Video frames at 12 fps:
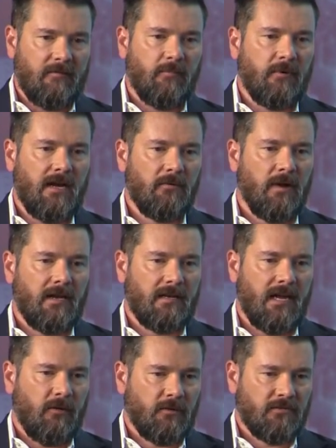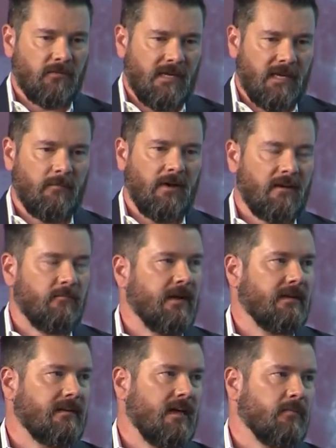play right now as we come out of
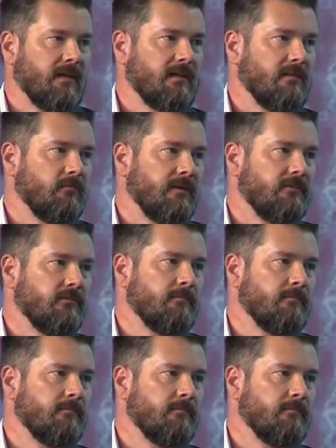pandemic in the region.